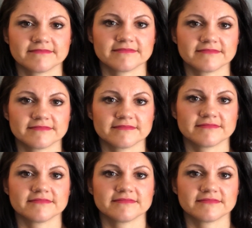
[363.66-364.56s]

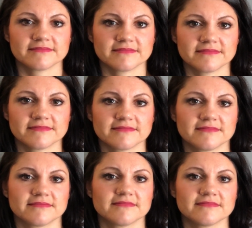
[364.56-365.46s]

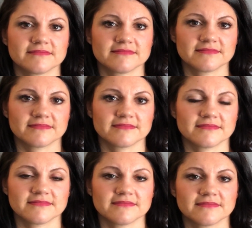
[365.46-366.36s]

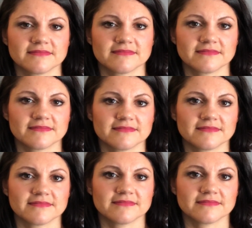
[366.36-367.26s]

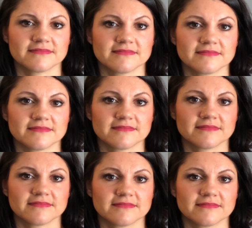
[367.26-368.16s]

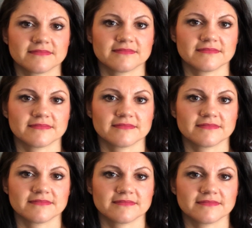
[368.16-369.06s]

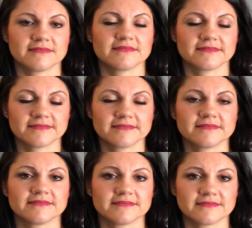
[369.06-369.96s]

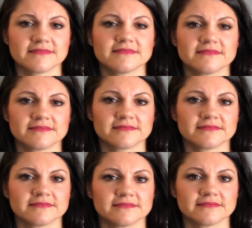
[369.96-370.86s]

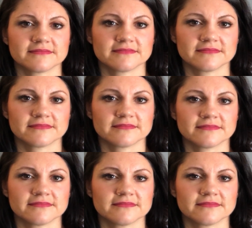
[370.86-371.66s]
This person isn't speaking.